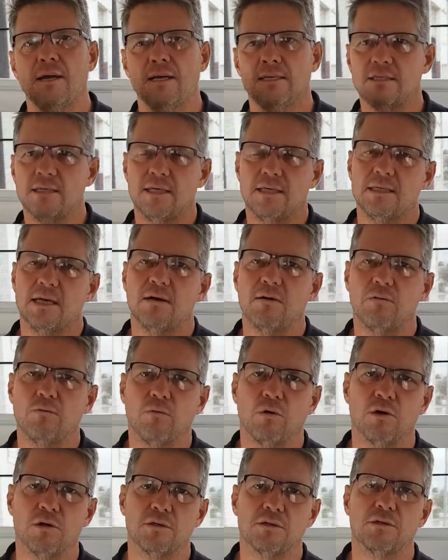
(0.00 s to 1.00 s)
At 600
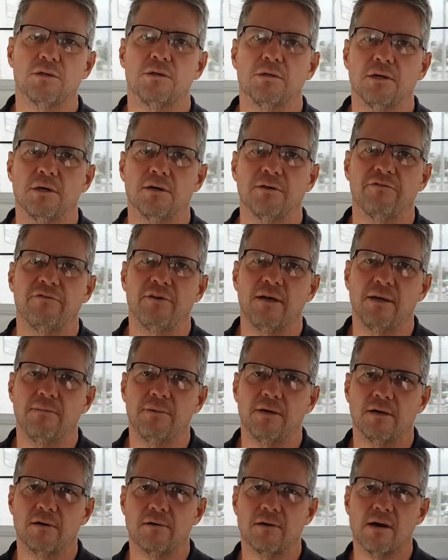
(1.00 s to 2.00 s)
watts, you got a fair
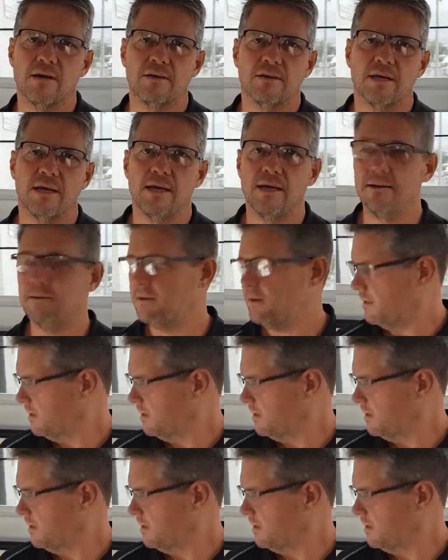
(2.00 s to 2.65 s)
bit of grunt there.